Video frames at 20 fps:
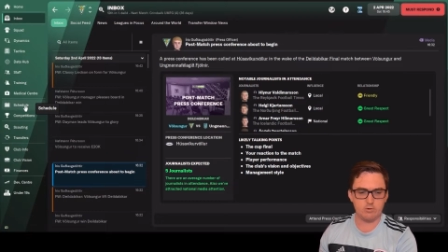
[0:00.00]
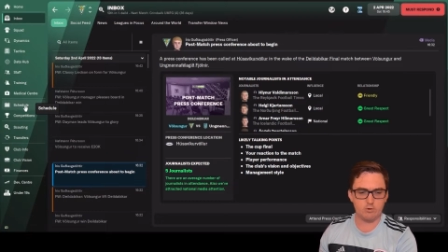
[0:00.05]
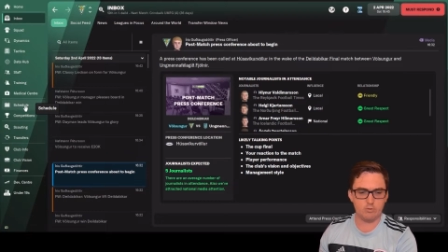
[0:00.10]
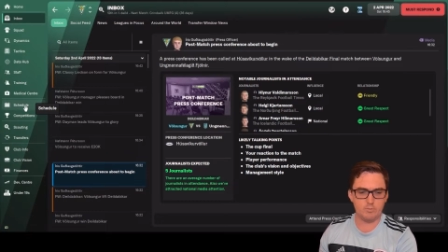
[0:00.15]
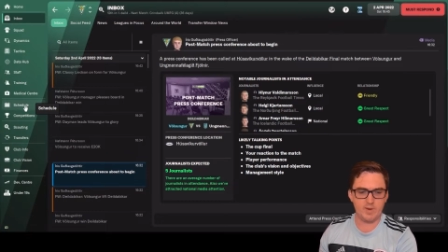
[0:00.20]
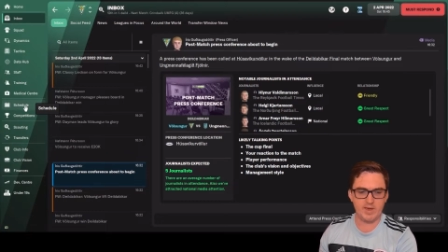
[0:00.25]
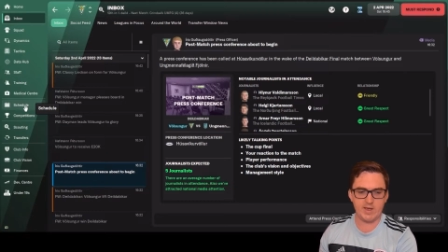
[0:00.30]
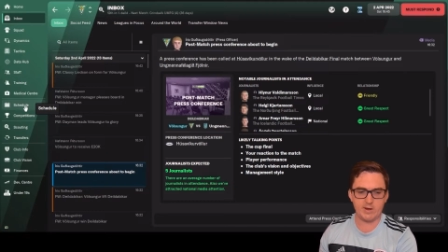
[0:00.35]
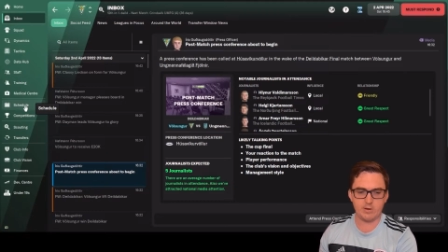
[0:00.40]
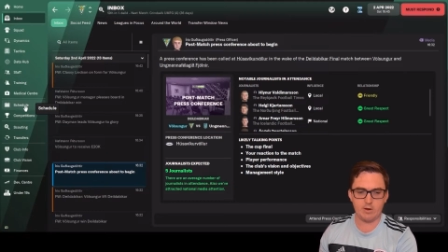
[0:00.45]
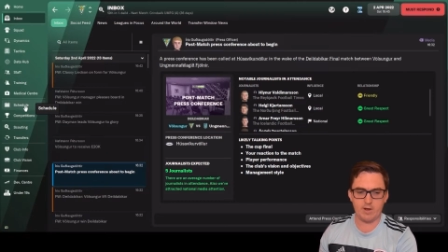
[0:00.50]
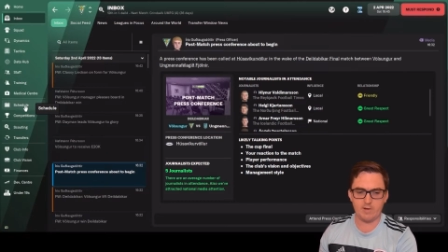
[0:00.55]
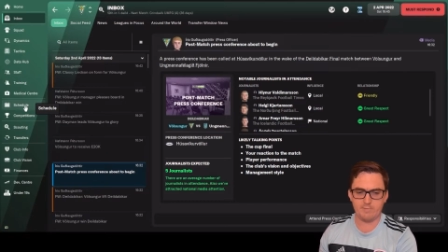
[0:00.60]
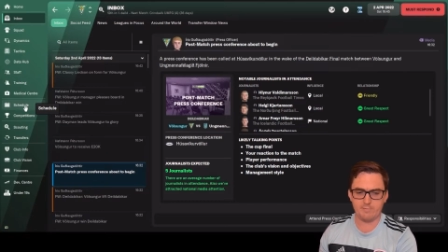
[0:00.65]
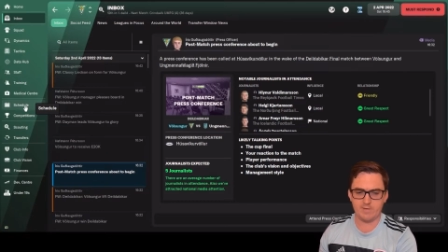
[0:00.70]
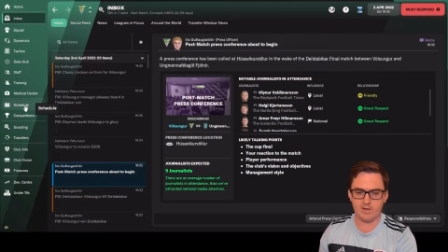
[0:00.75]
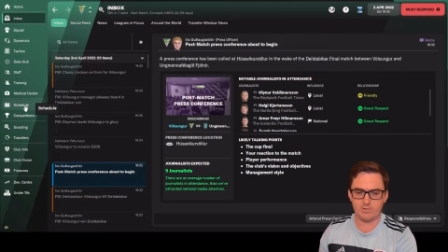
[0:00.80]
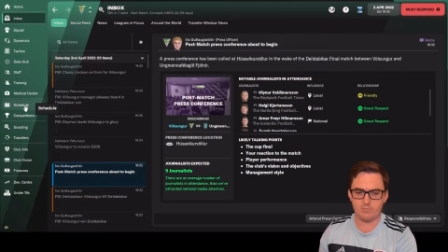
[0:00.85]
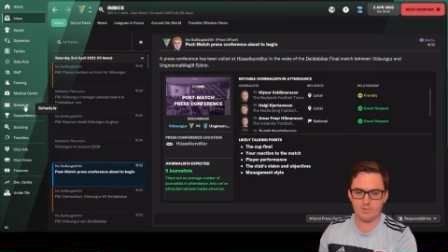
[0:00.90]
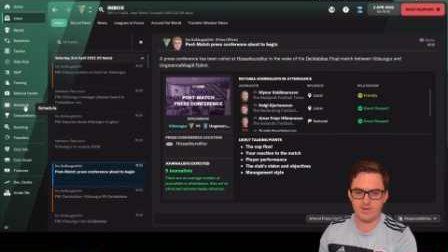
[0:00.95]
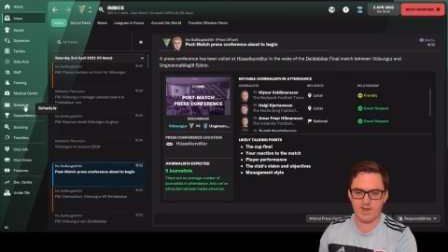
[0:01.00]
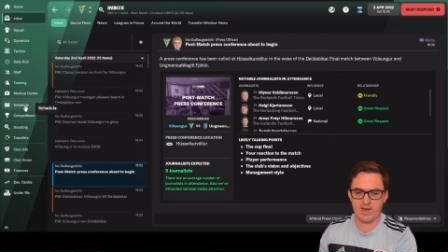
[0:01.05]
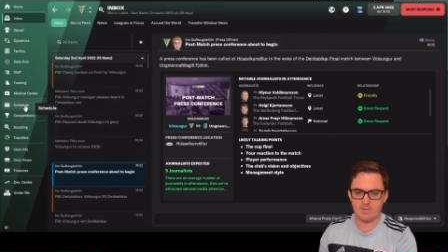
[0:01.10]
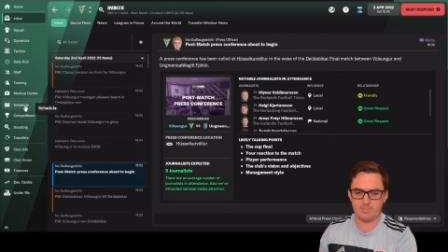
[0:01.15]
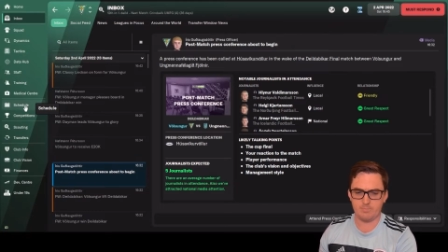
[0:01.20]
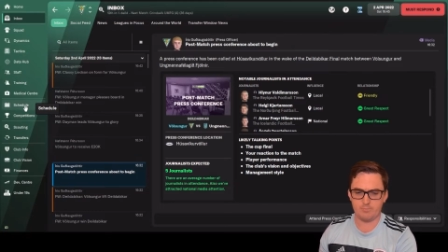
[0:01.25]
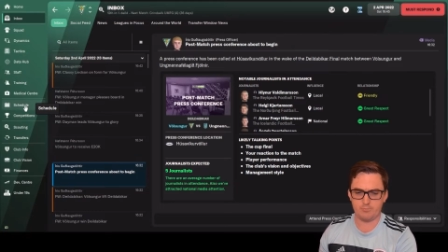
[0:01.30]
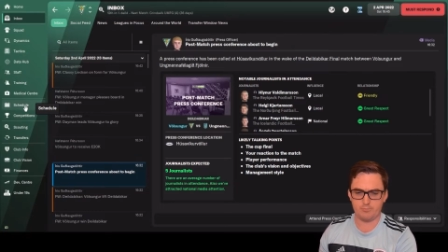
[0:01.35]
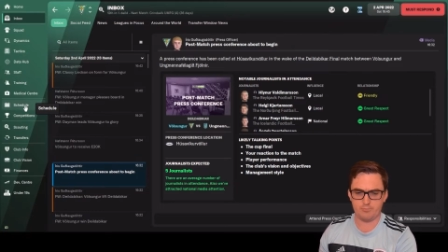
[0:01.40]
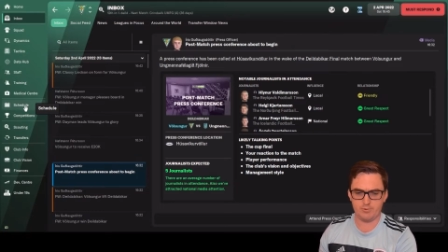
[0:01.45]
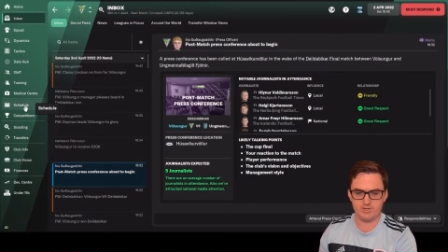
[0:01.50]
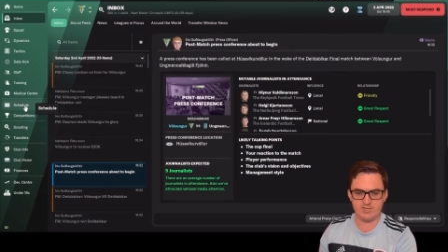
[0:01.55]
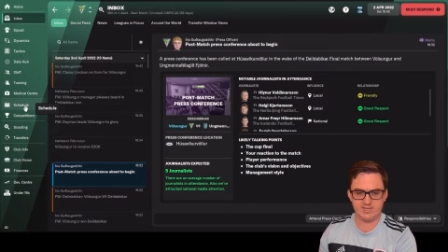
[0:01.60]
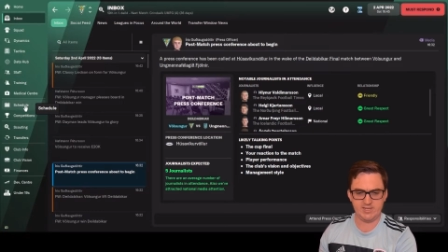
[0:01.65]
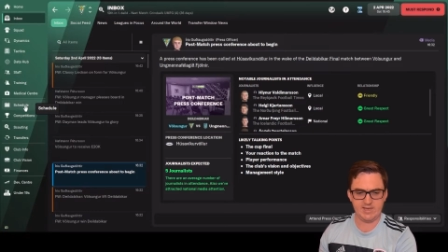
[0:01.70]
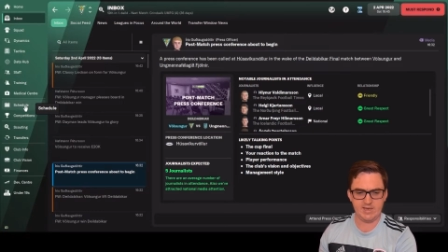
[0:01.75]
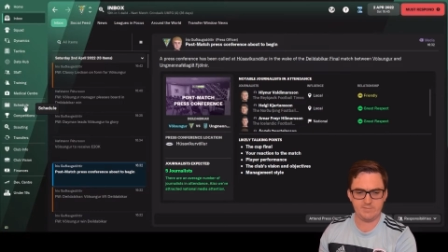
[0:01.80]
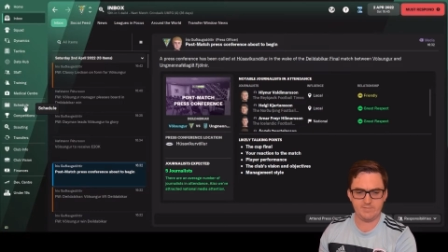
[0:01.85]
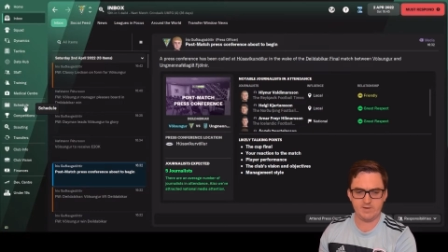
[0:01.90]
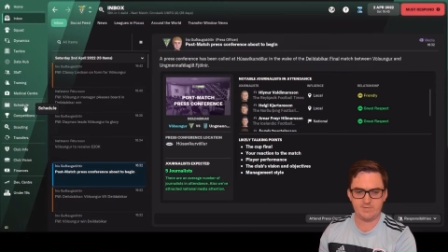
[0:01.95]
albeit I think we are
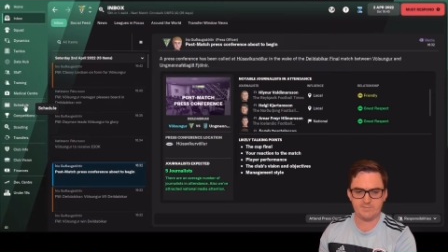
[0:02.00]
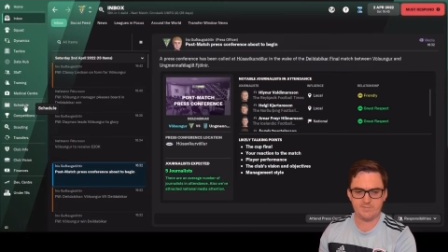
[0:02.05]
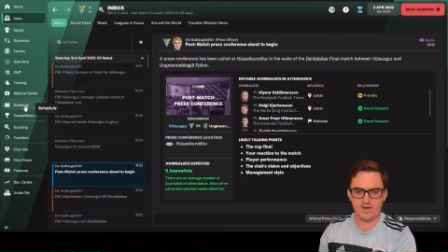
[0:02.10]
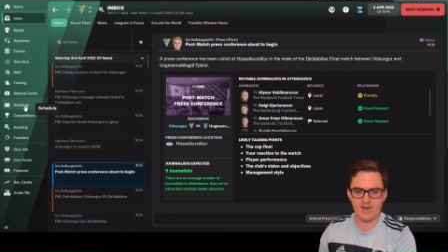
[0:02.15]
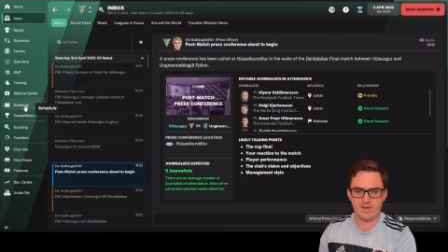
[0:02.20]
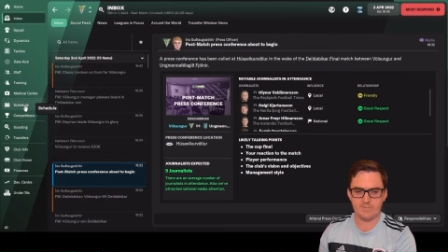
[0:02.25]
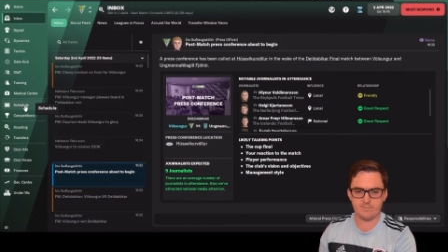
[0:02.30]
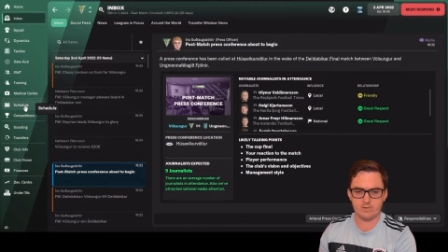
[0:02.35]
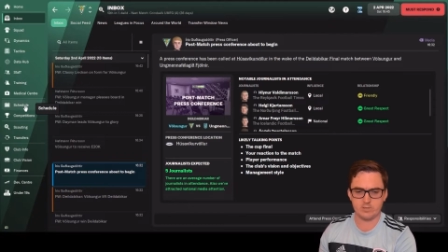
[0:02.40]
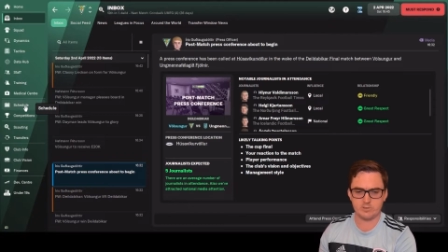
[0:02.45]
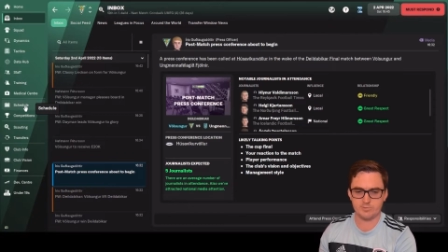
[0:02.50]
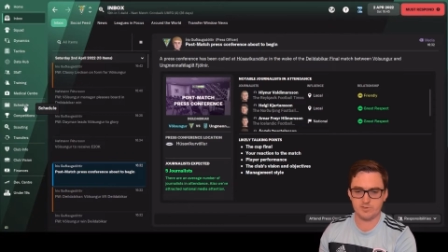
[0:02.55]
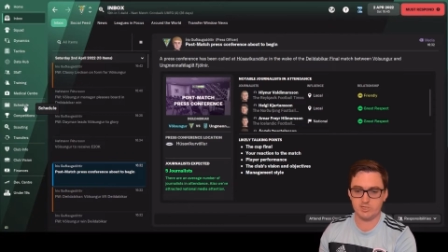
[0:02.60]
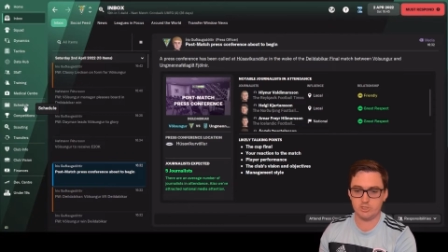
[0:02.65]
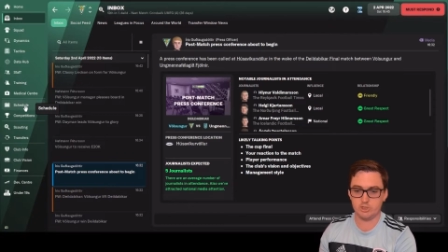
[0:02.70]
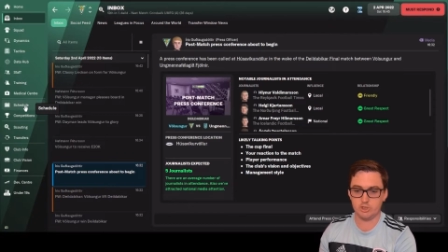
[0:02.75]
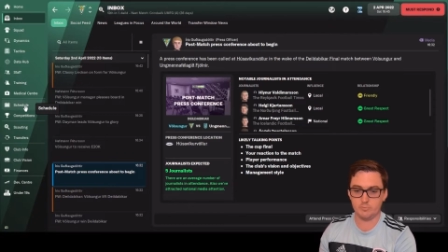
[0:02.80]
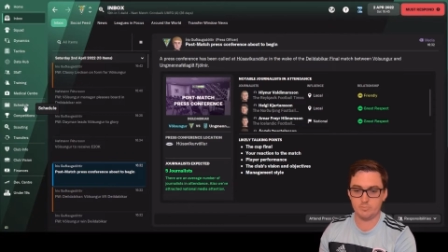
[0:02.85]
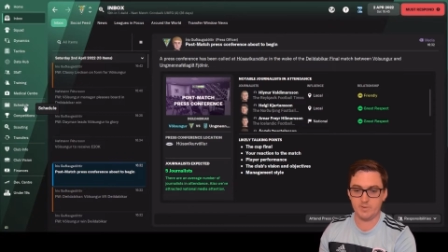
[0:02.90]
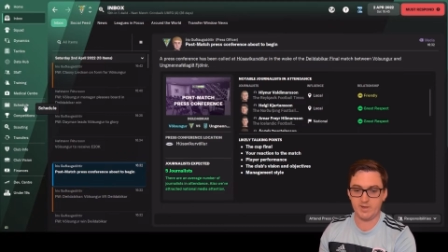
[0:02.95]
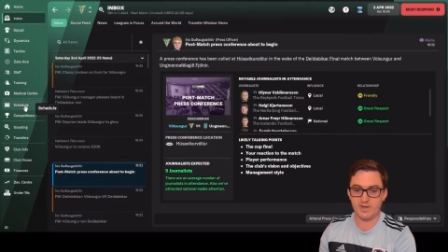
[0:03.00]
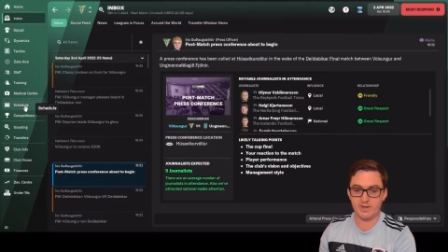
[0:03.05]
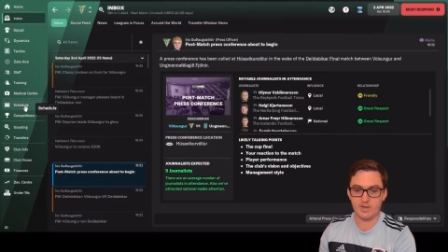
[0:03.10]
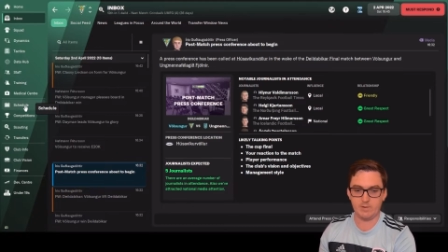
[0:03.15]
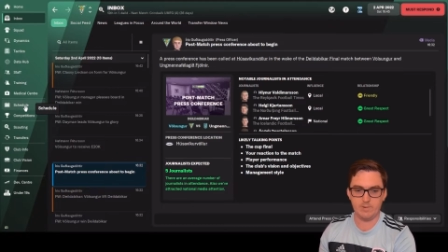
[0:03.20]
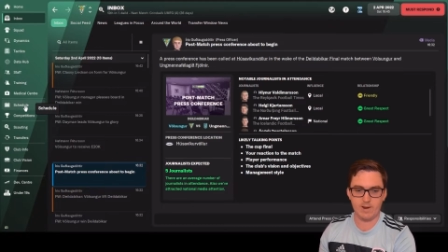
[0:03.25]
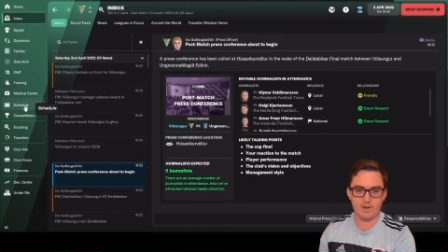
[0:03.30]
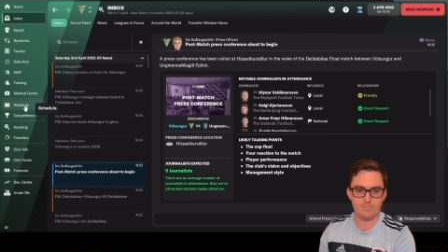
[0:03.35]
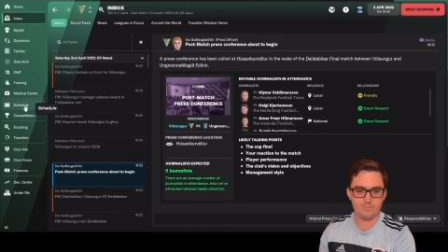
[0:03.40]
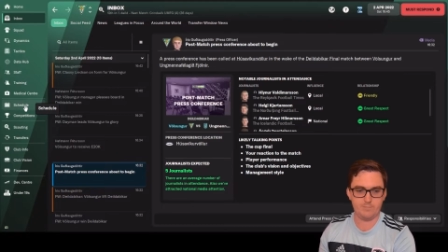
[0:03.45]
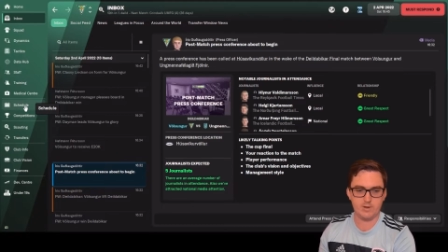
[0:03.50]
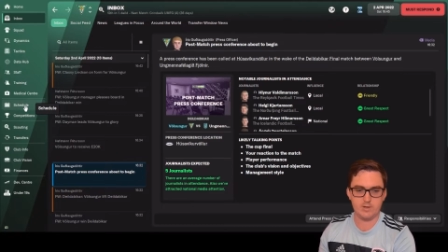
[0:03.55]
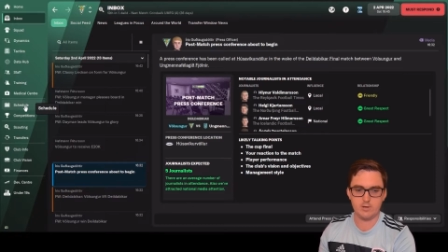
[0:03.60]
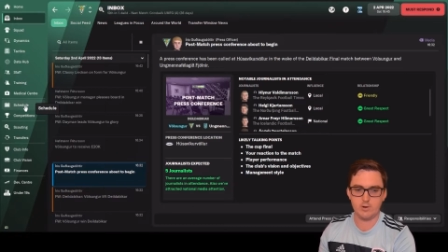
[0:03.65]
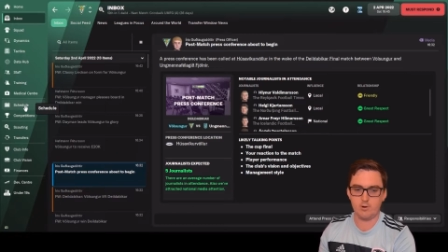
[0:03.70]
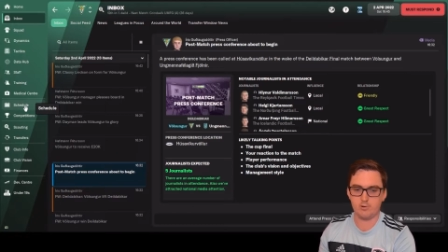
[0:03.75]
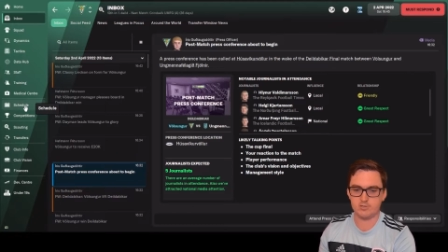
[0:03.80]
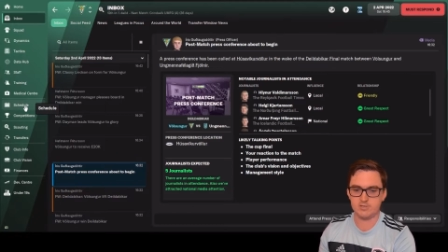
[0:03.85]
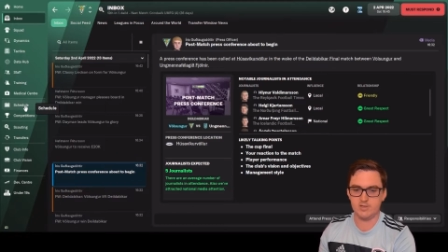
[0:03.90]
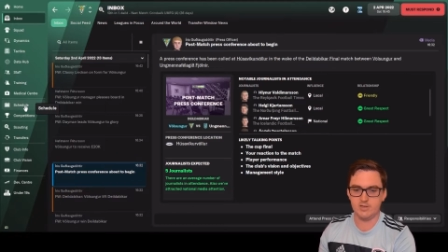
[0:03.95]
pretty heavy favourites. We should be anyway if we're
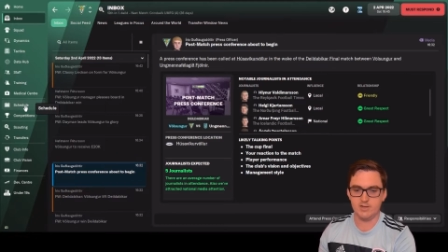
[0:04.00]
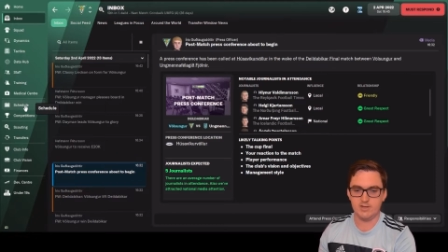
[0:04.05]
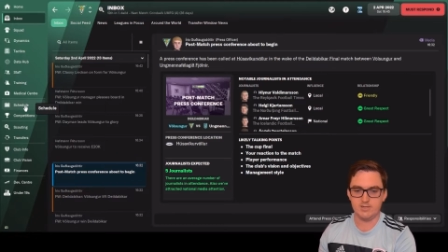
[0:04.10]
not,